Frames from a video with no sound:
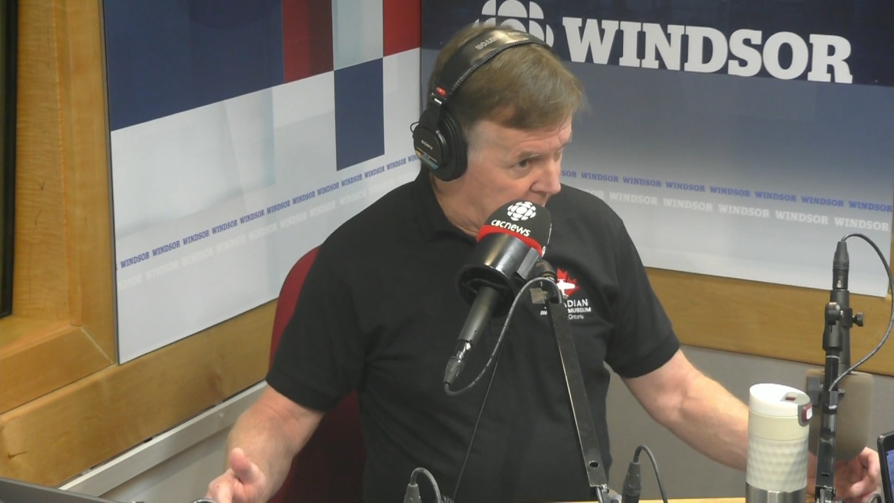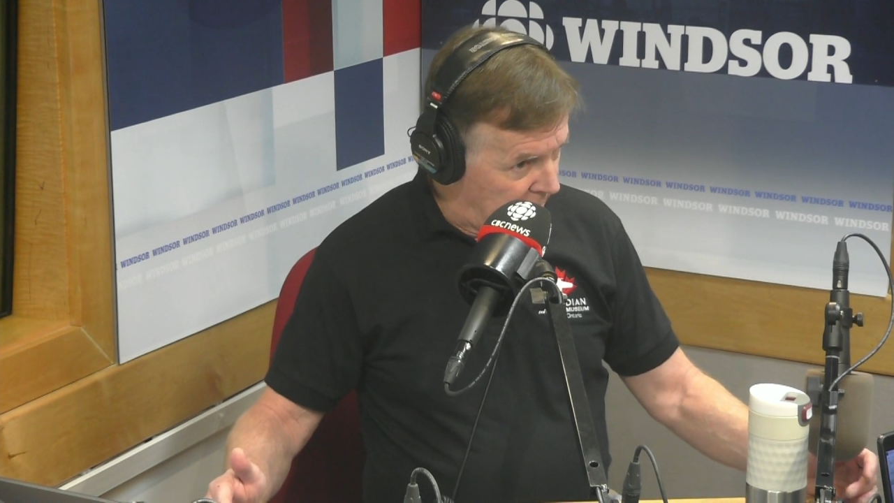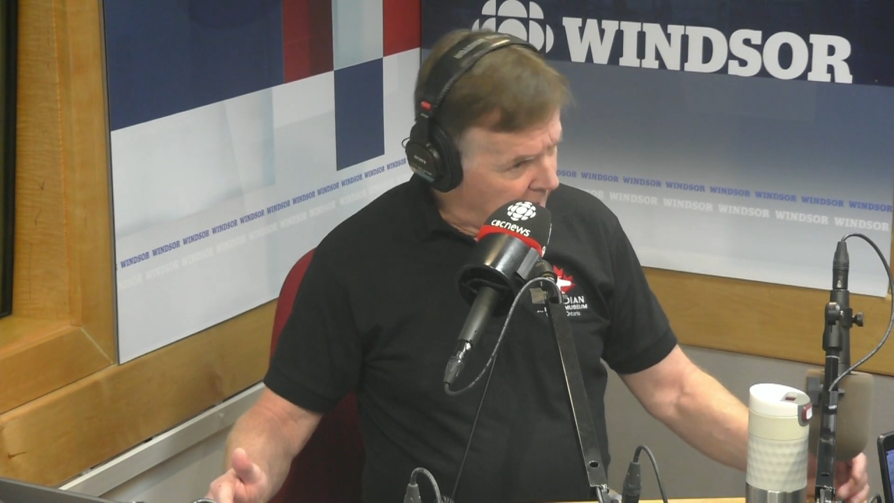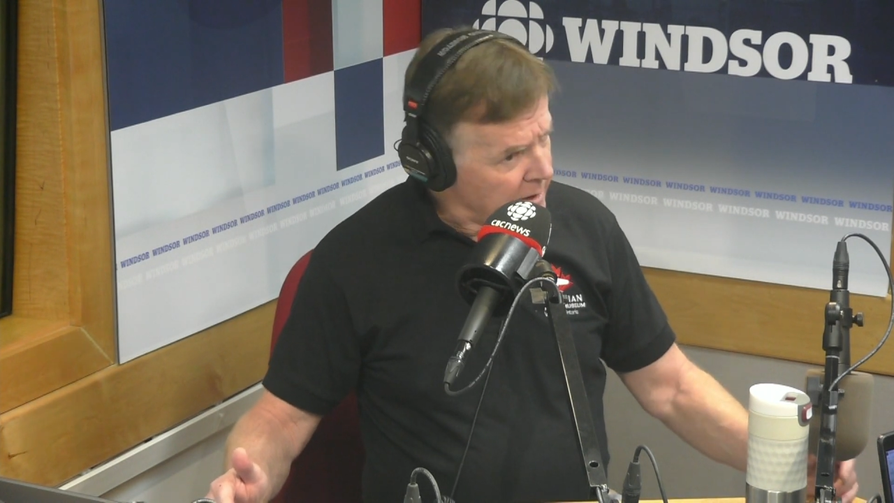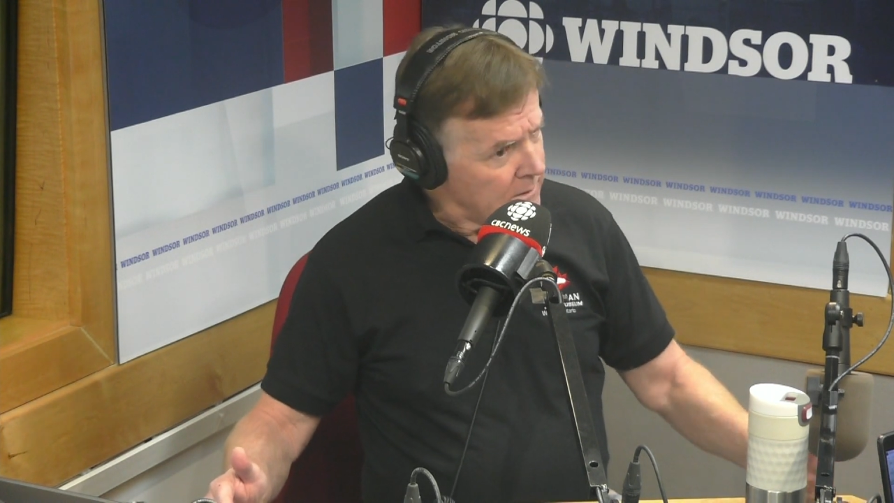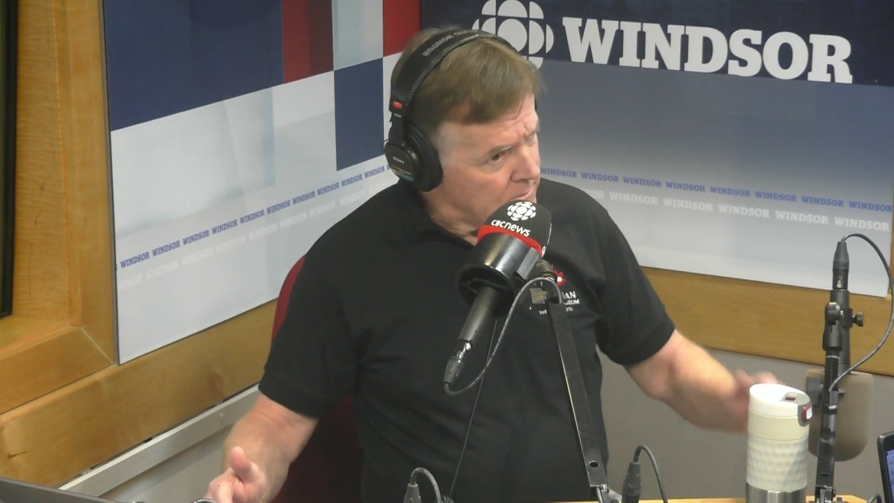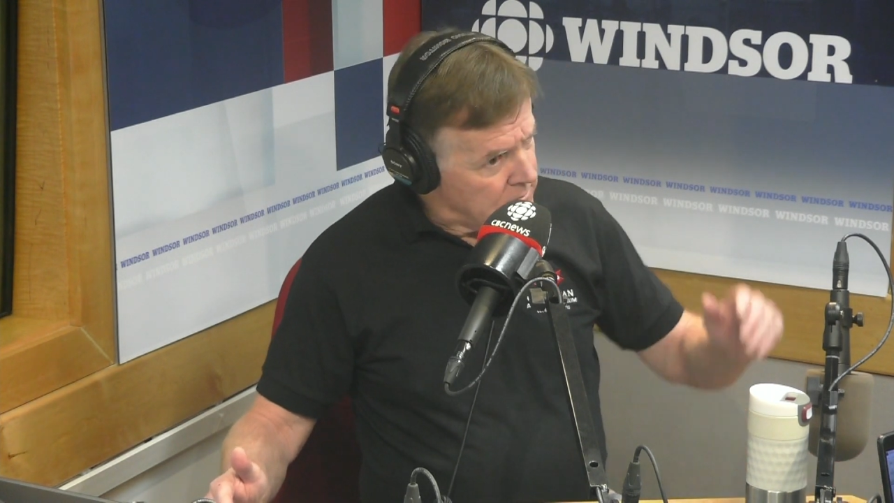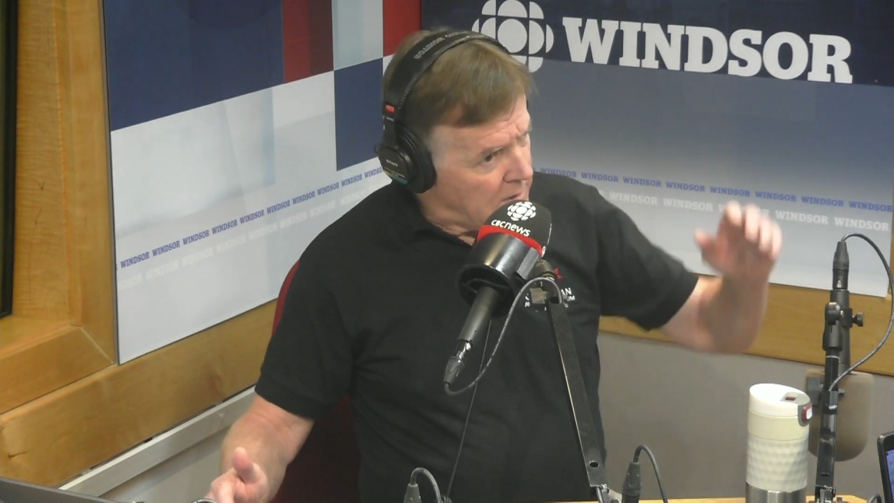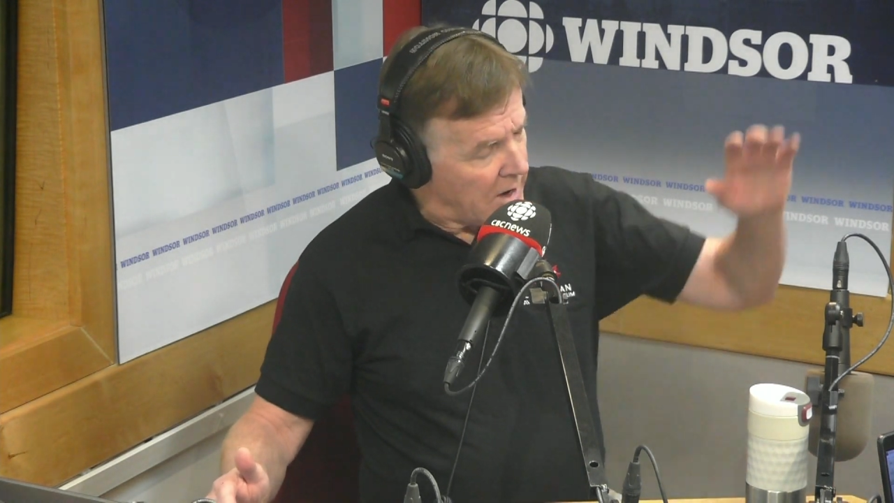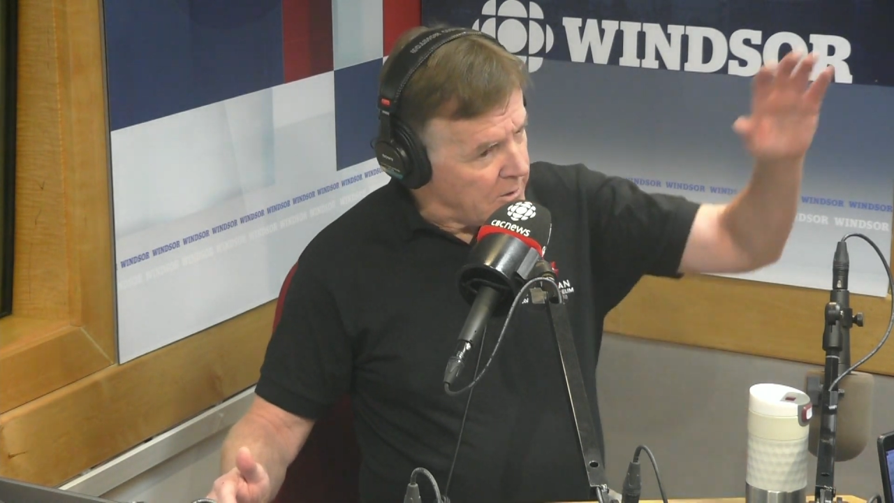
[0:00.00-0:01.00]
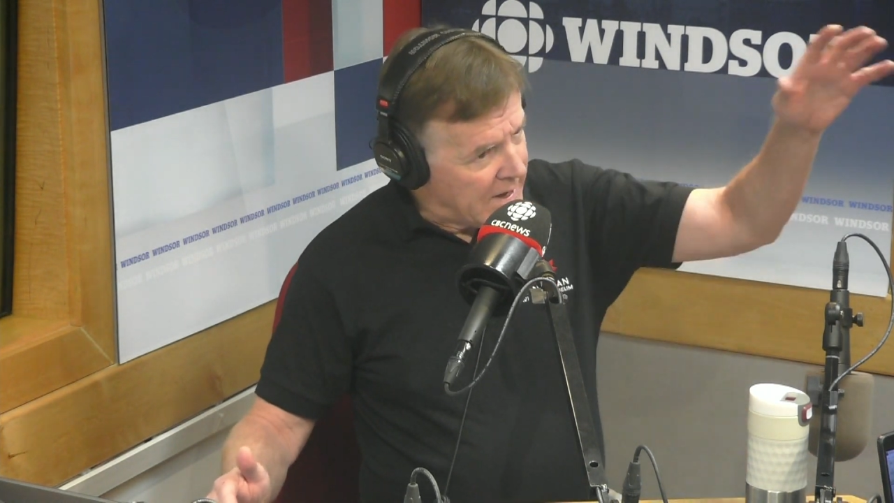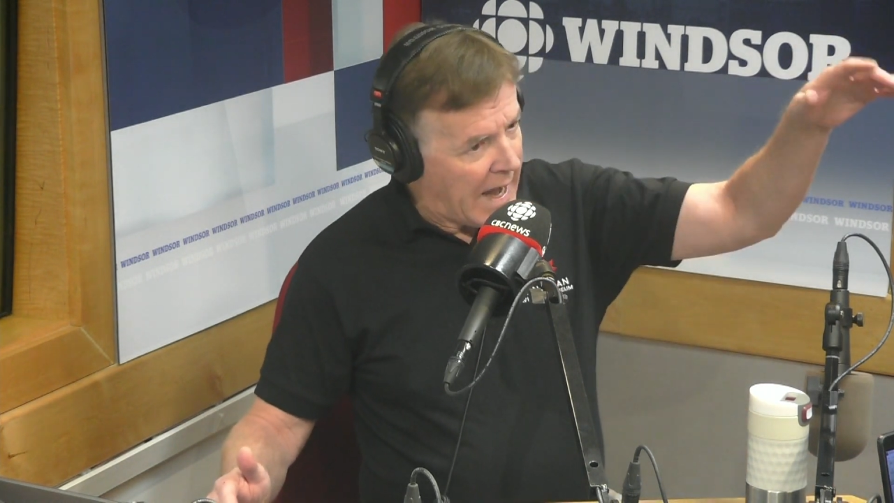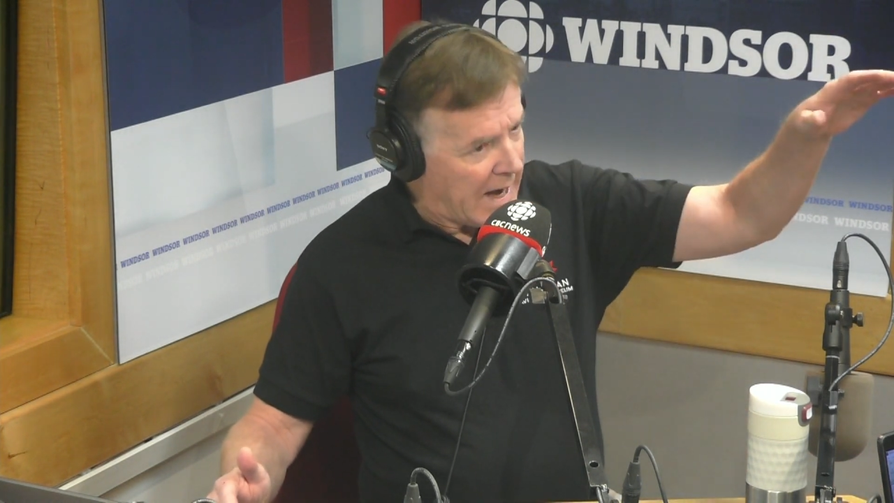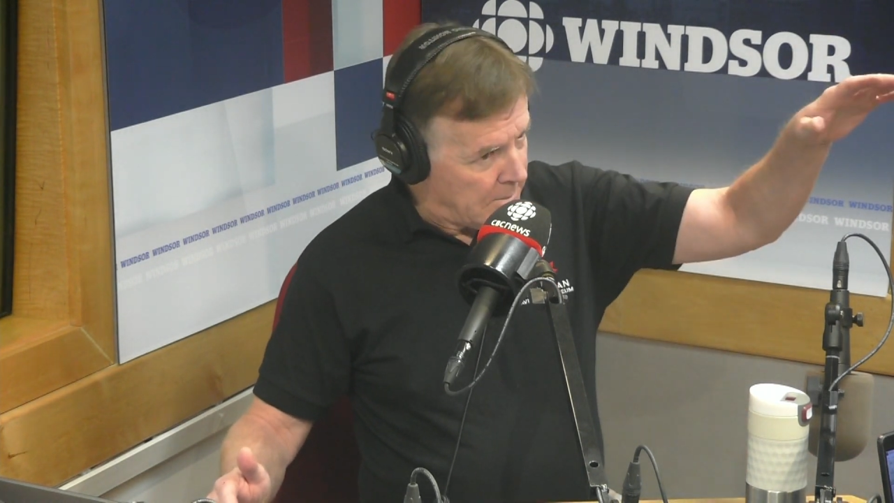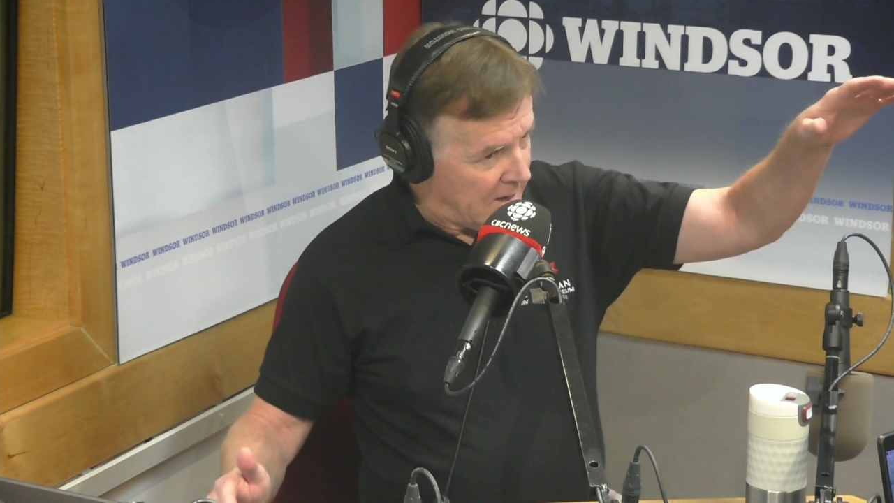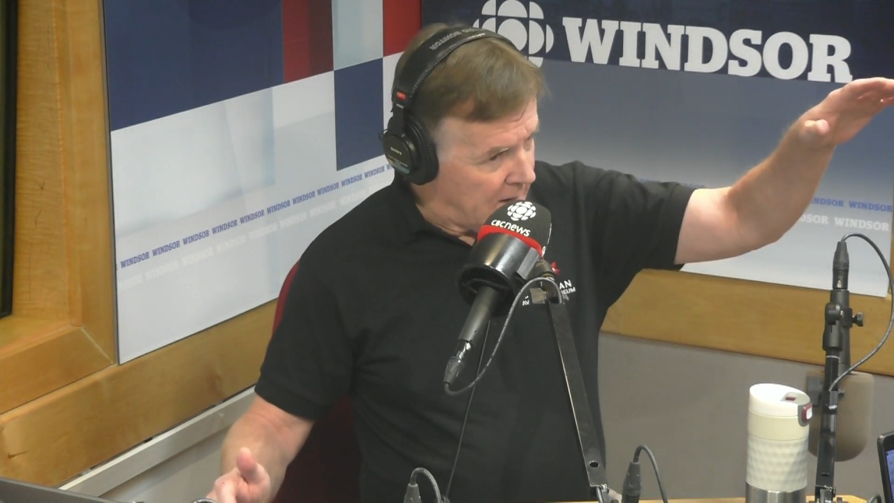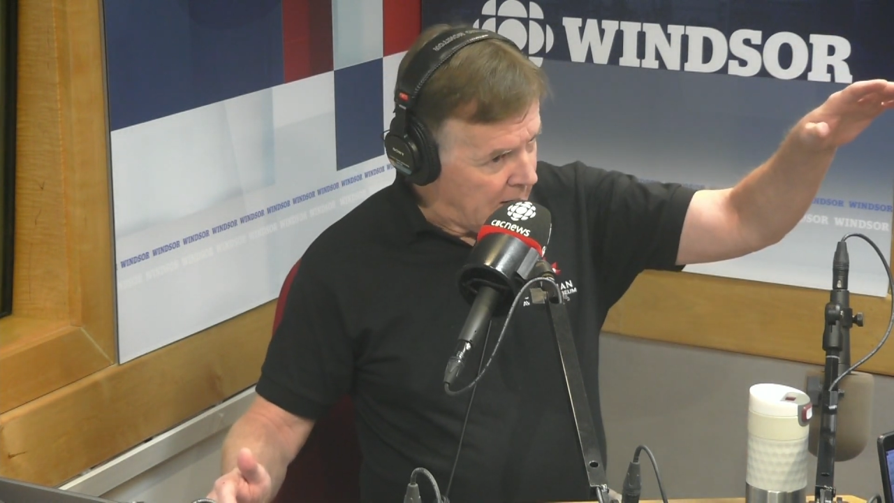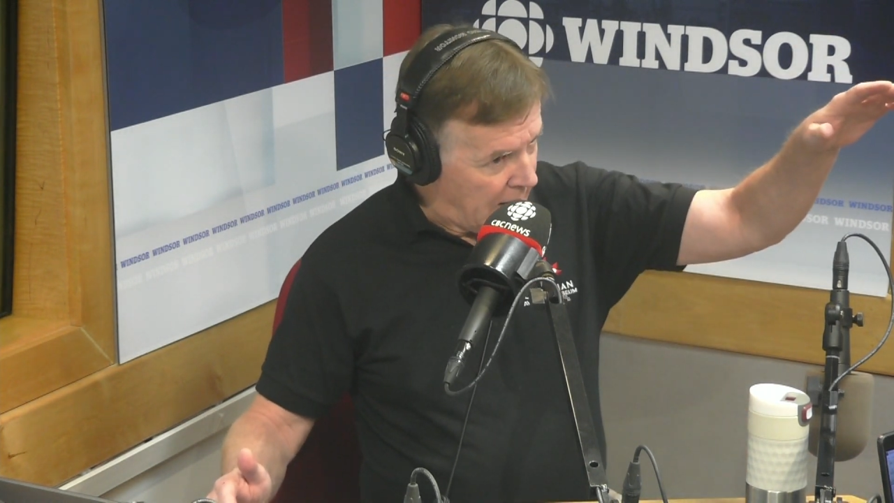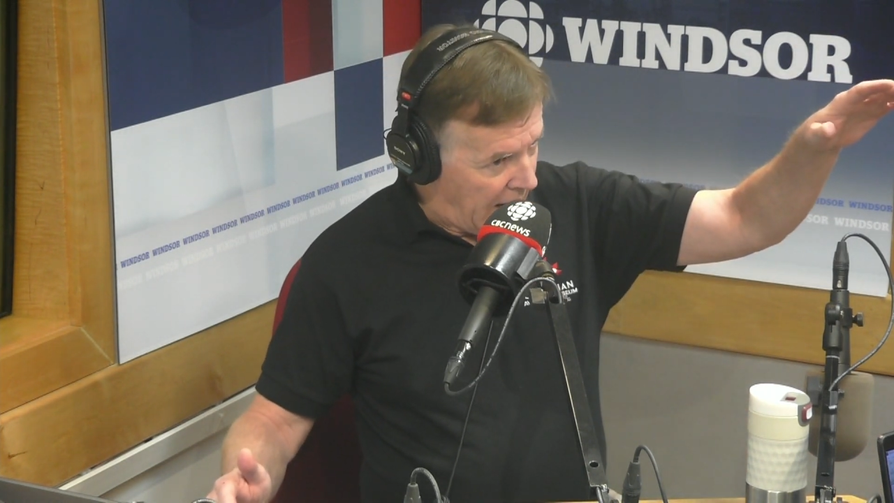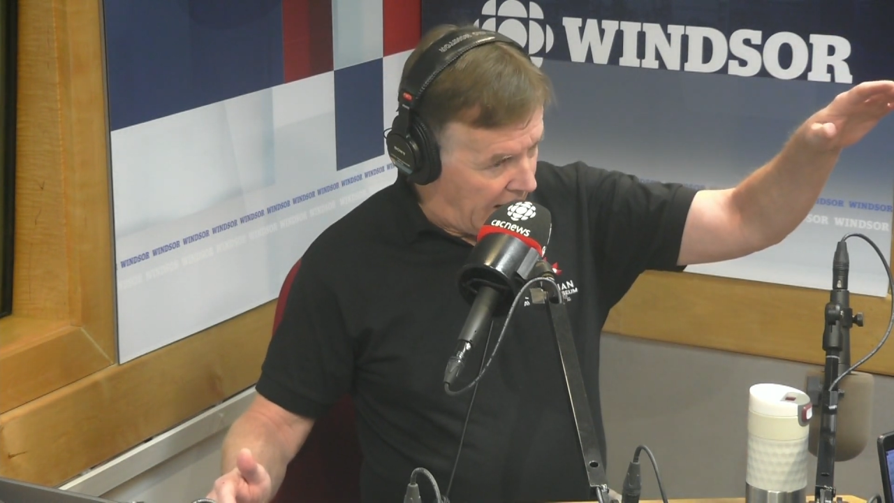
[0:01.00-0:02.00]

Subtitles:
And there, under a canopy